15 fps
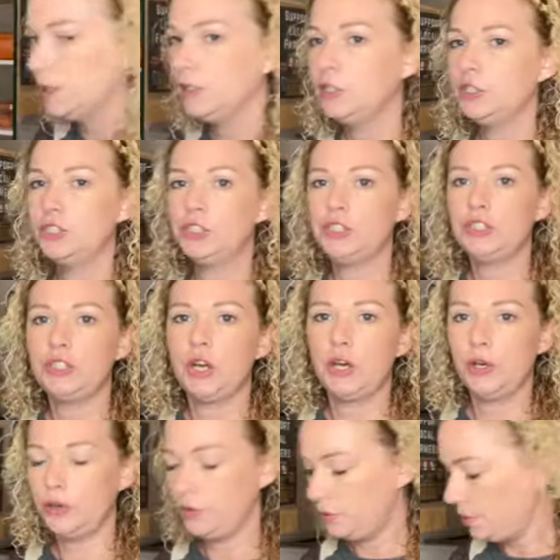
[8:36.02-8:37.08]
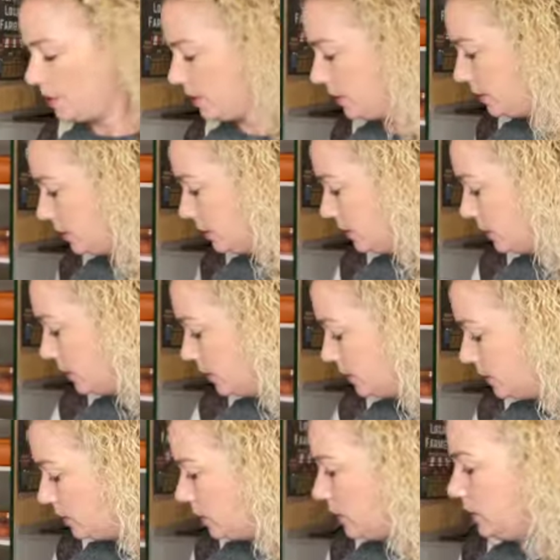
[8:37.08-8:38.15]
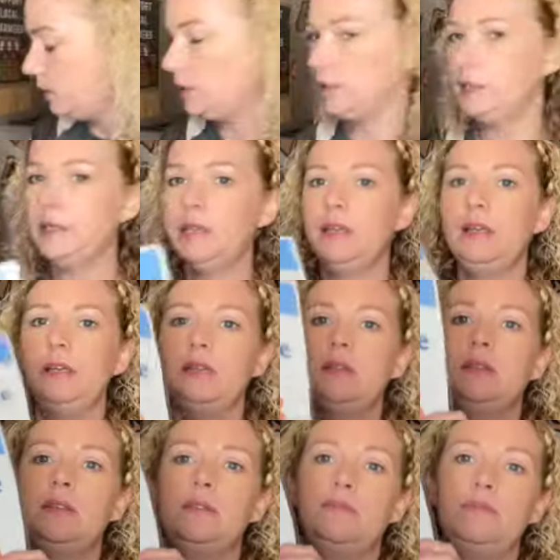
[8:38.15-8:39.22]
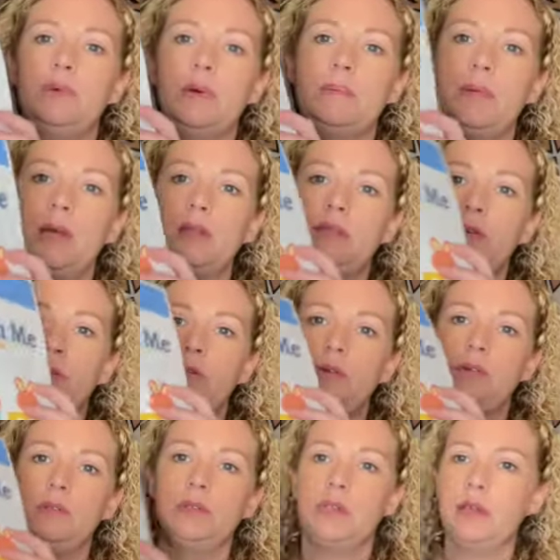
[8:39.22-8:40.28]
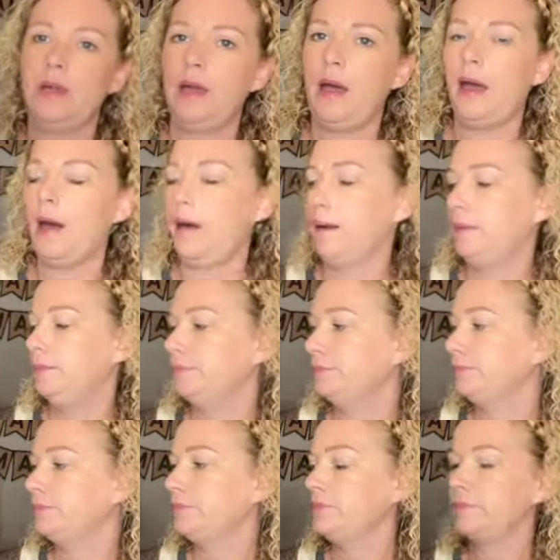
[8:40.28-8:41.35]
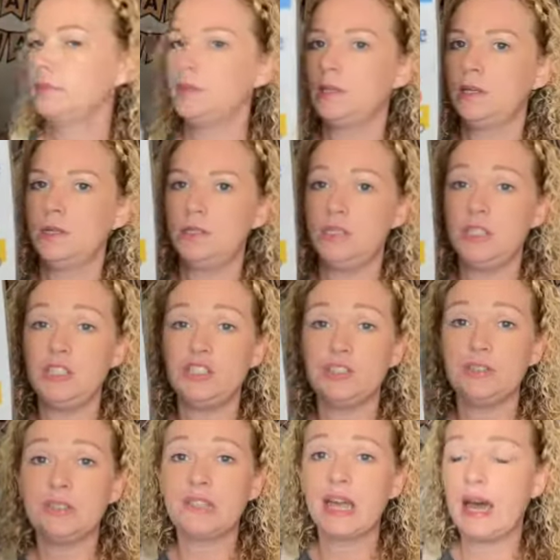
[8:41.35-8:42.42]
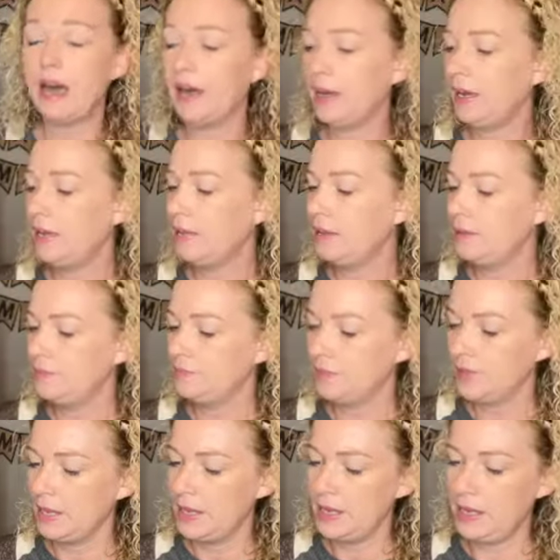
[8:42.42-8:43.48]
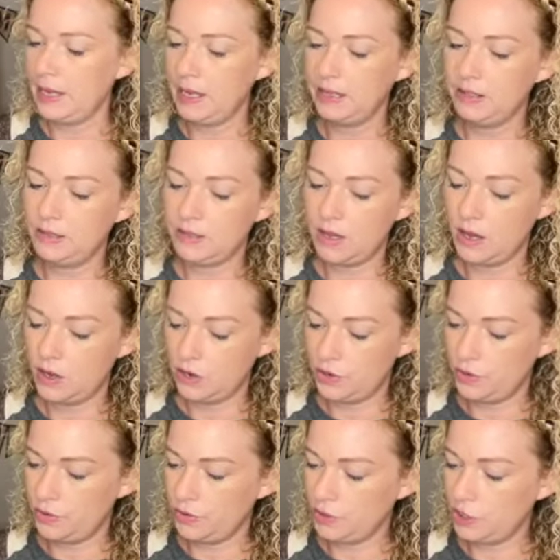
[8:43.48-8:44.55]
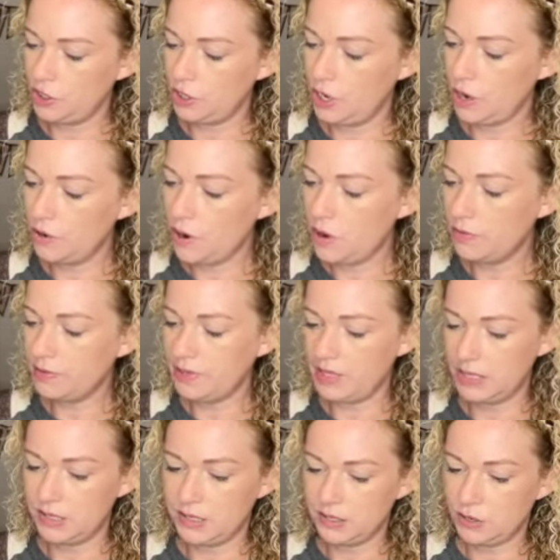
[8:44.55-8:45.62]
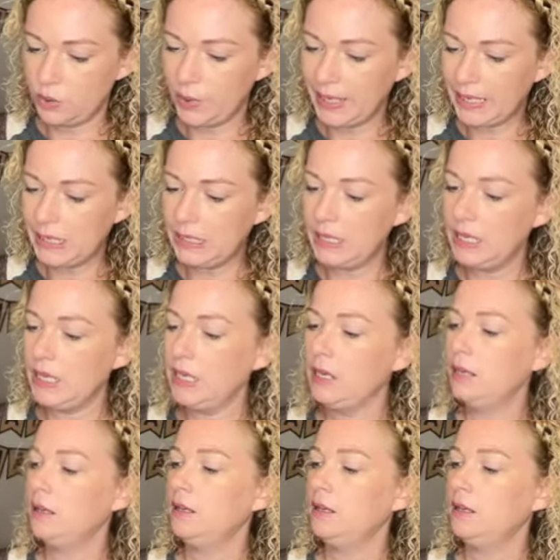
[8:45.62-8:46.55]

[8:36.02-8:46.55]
So here is the 4-month-old teacher's guide. And so to go over this quickly,